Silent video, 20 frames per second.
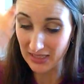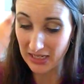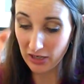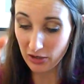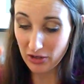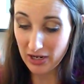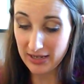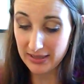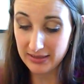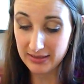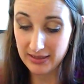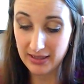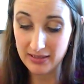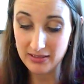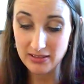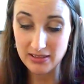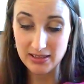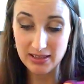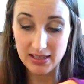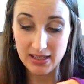All right,
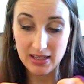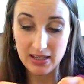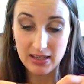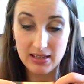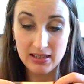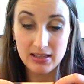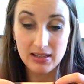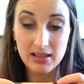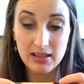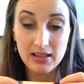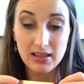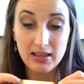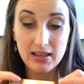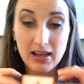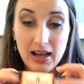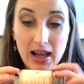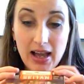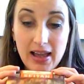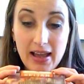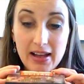another thing,
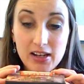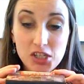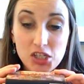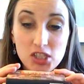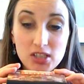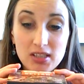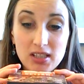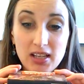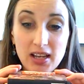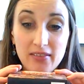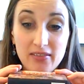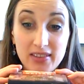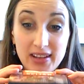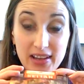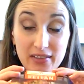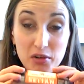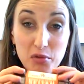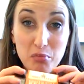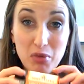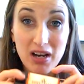I actually have
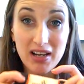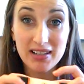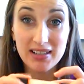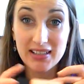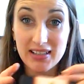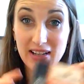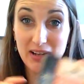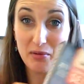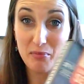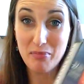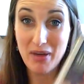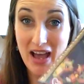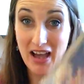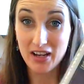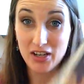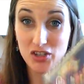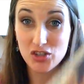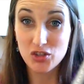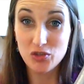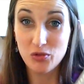never bought it in a
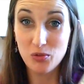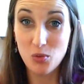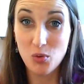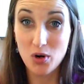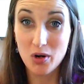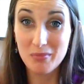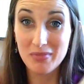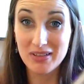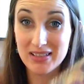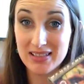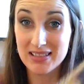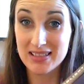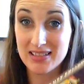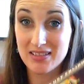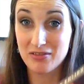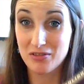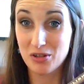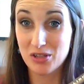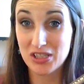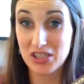packaged form, and this is
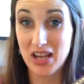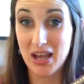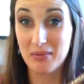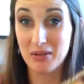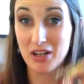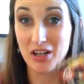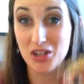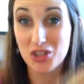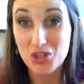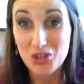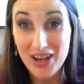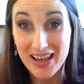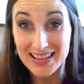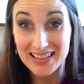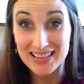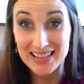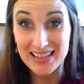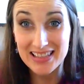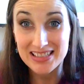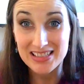the first time that I tried
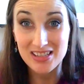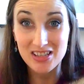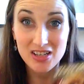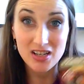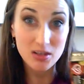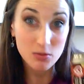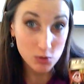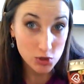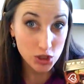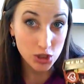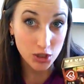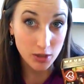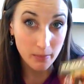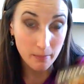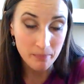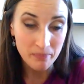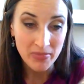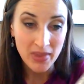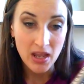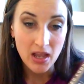it yesterday. It was good.
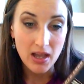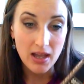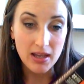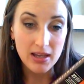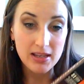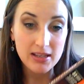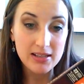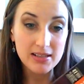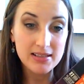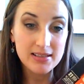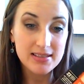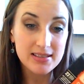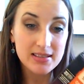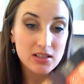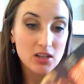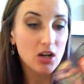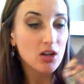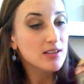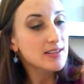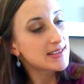It is
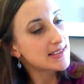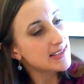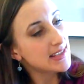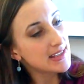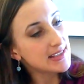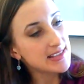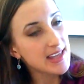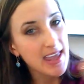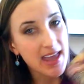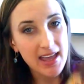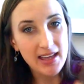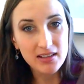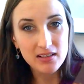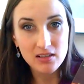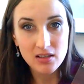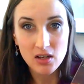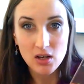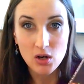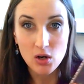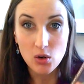called
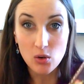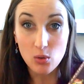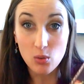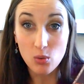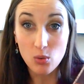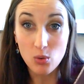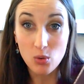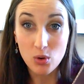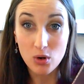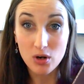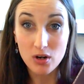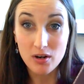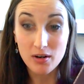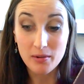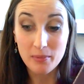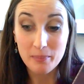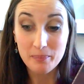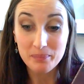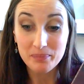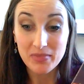seitan
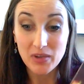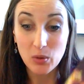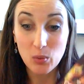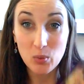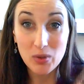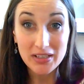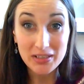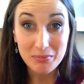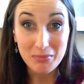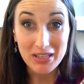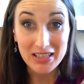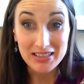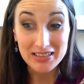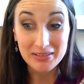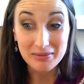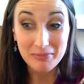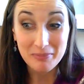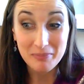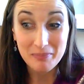or wheat meat.